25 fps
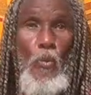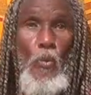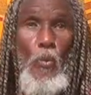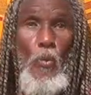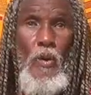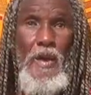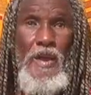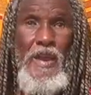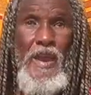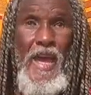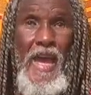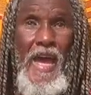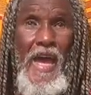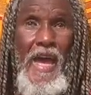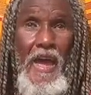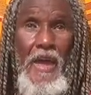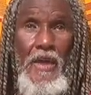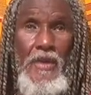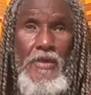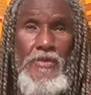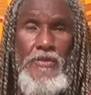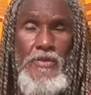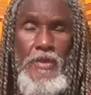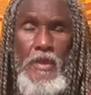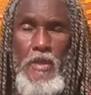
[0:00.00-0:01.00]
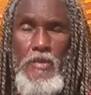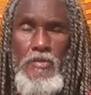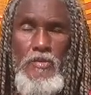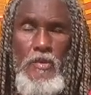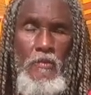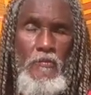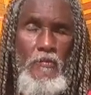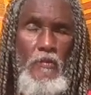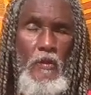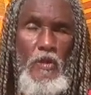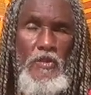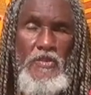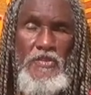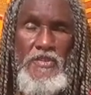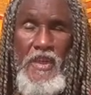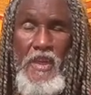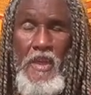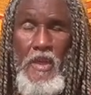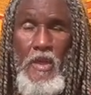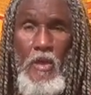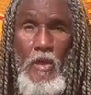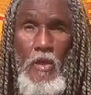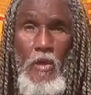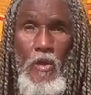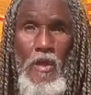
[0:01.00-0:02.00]
When asked, is it for
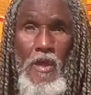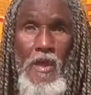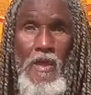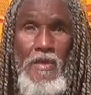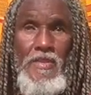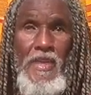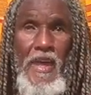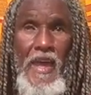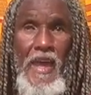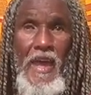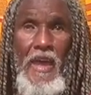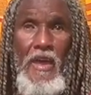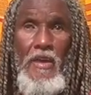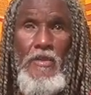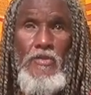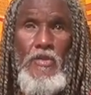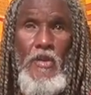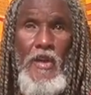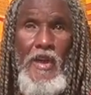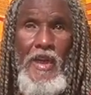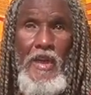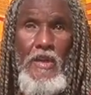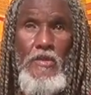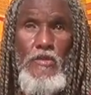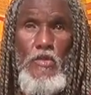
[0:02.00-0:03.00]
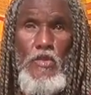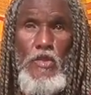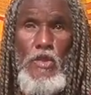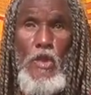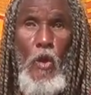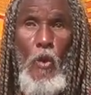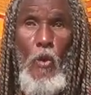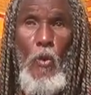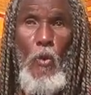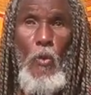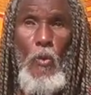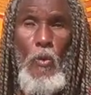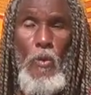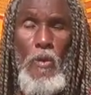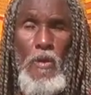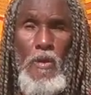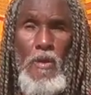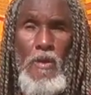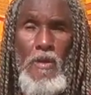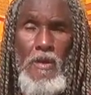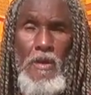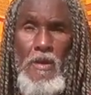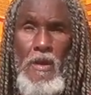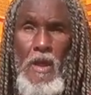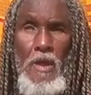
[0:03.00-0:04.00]
sale? The answer is no,
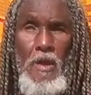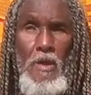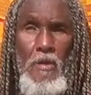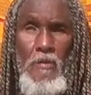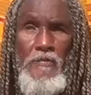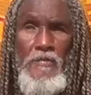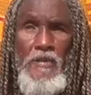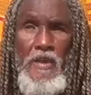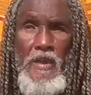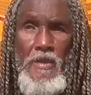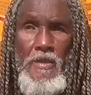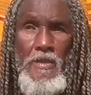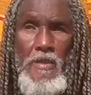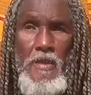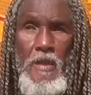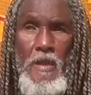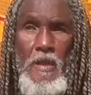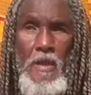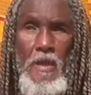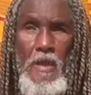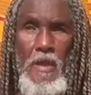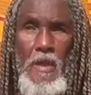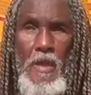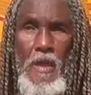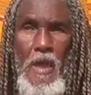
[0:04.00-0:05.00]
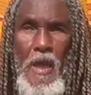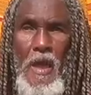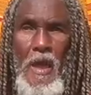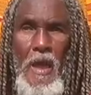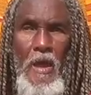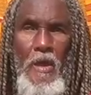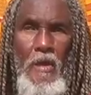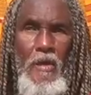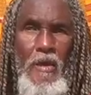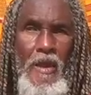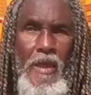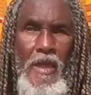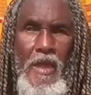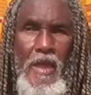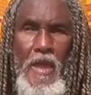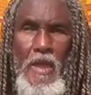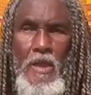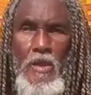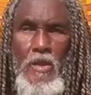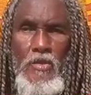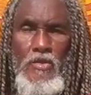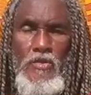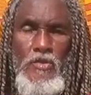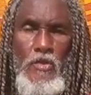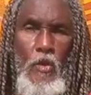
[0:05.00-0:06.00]
none of it. Our
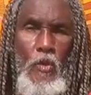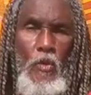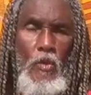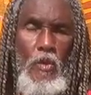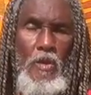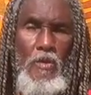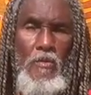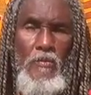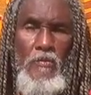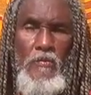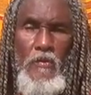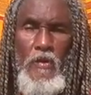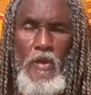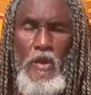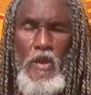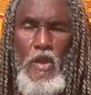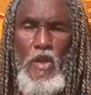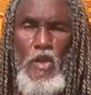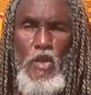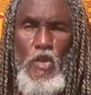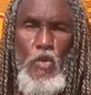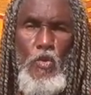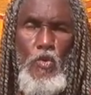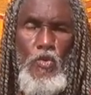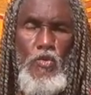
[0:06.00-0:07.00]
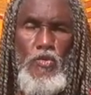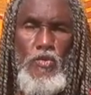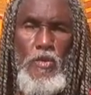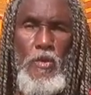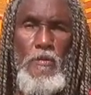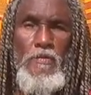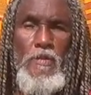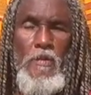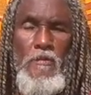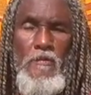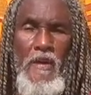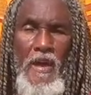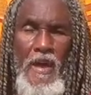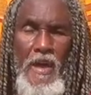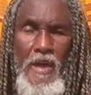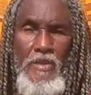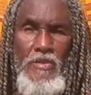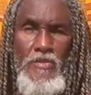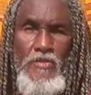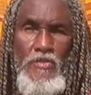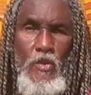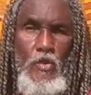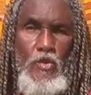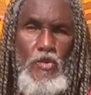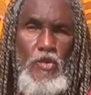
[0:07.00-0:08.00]
land is solely for the use of divine
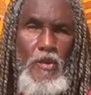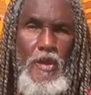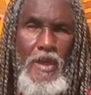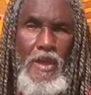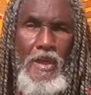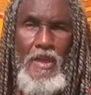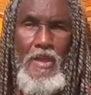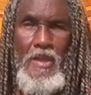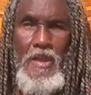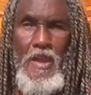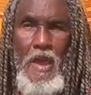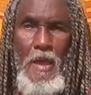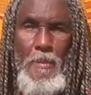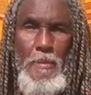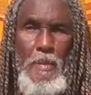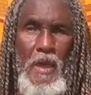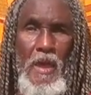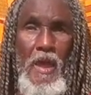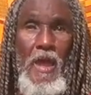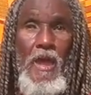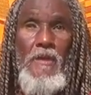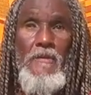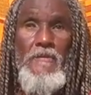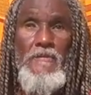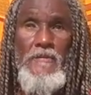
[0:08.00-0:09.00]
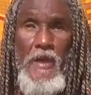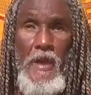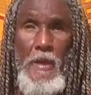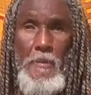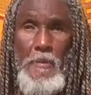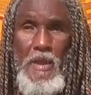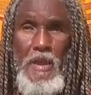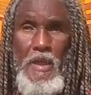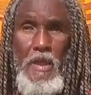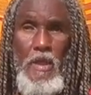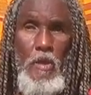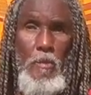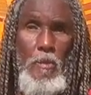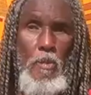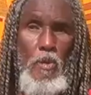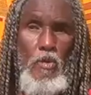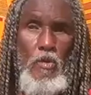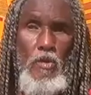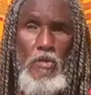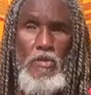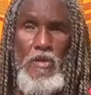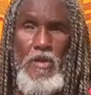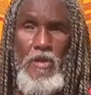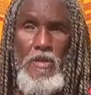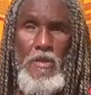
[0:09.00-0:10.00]
social economic family
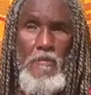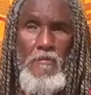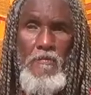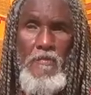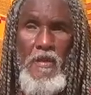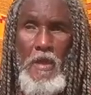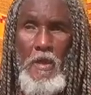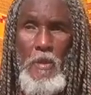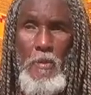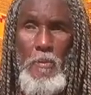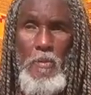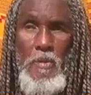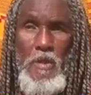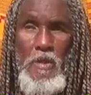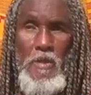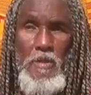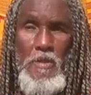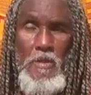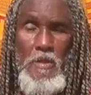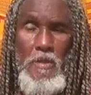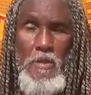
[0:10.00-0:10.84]
community development